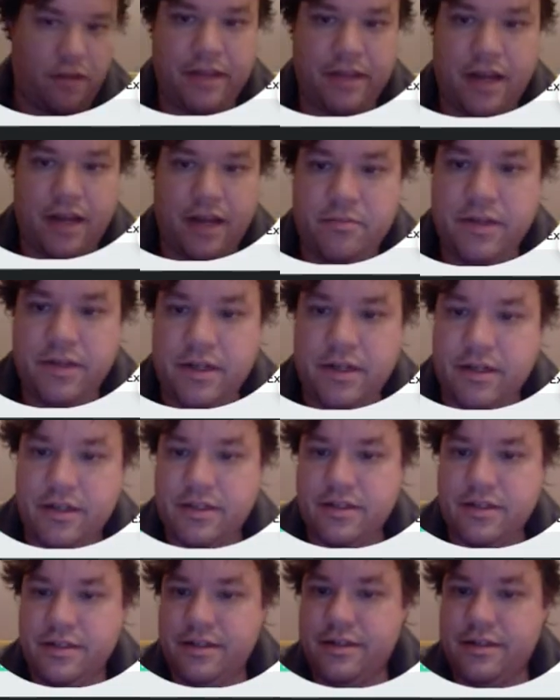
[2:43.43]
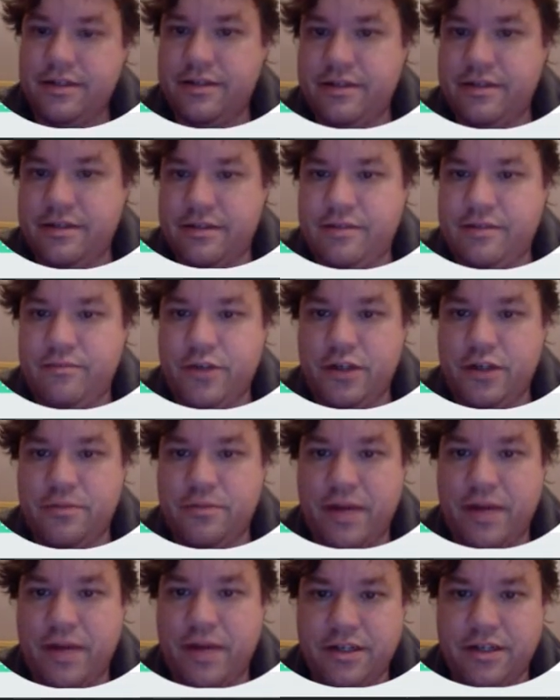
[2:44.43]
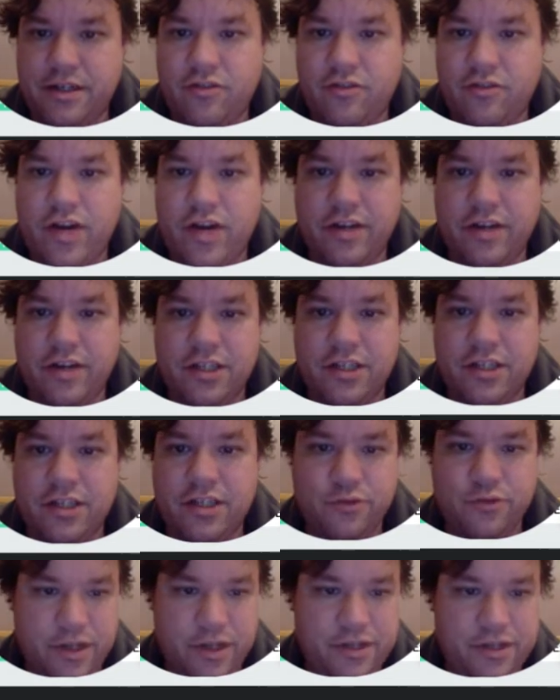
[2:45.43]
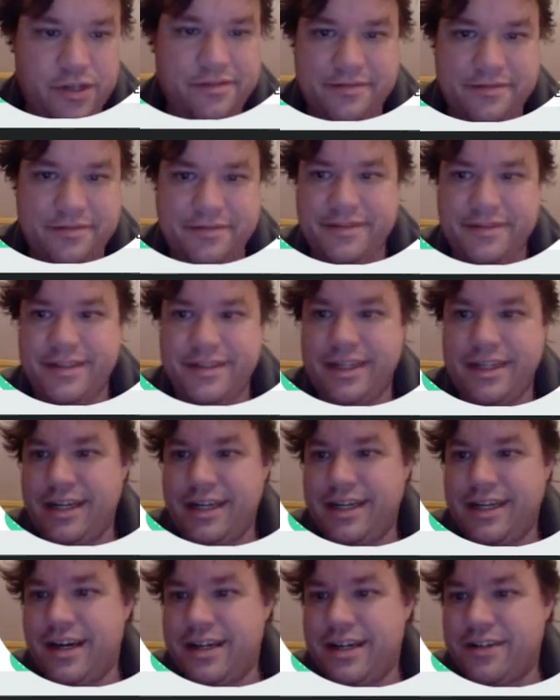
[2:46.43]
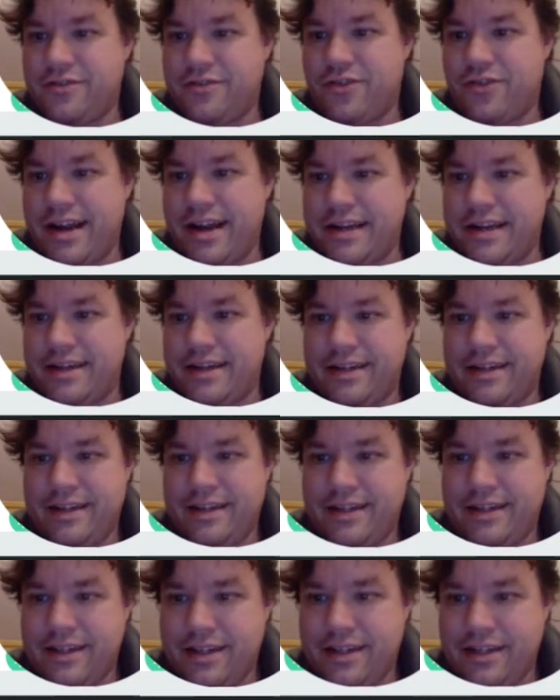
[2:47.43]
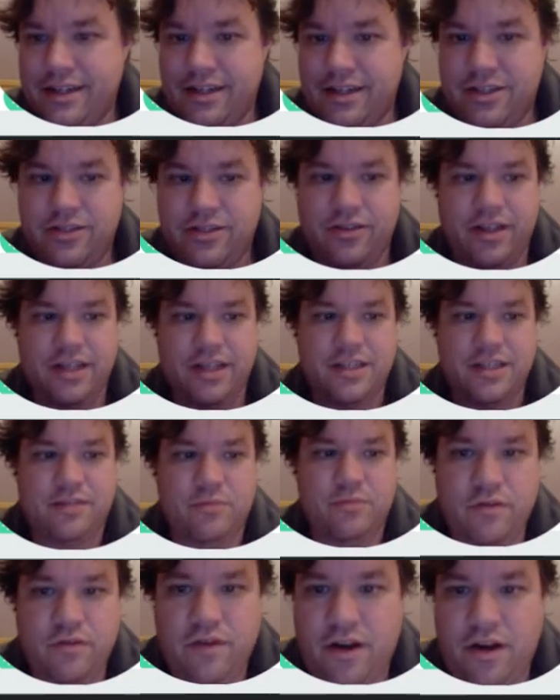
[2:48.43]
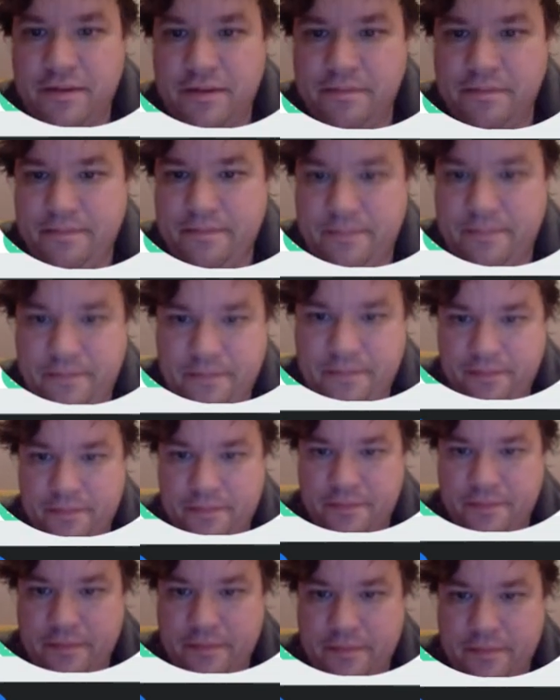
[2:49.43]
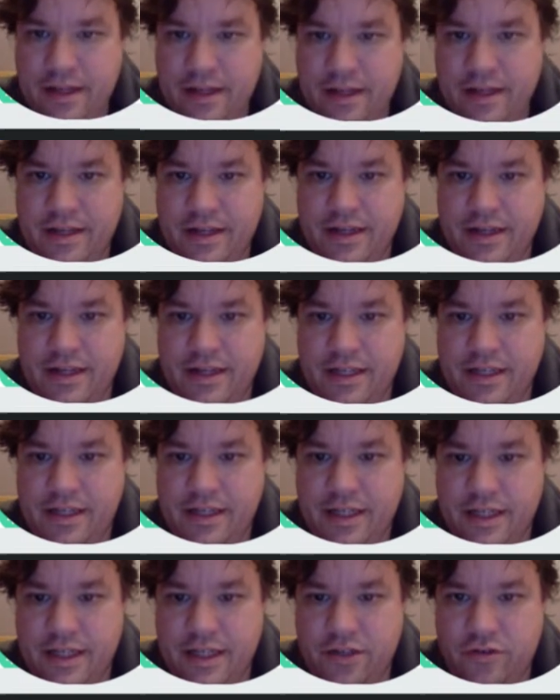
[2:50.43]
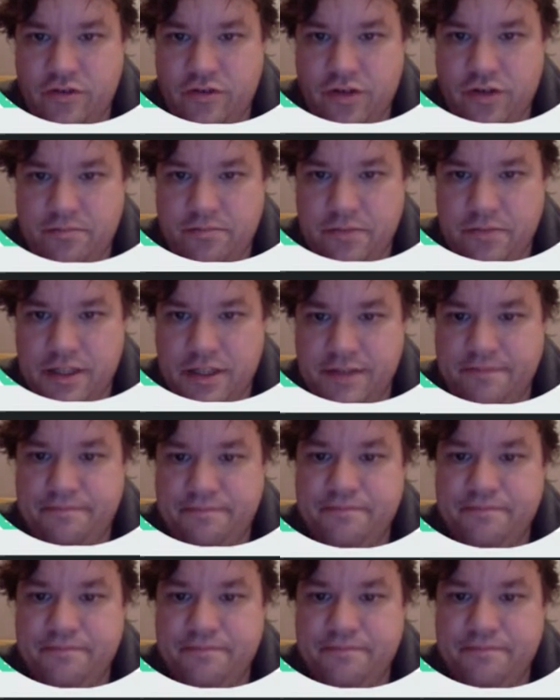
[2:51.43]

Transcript: now because Bridge Master congratulates you when you got it right. So let's move on. 6 no trumps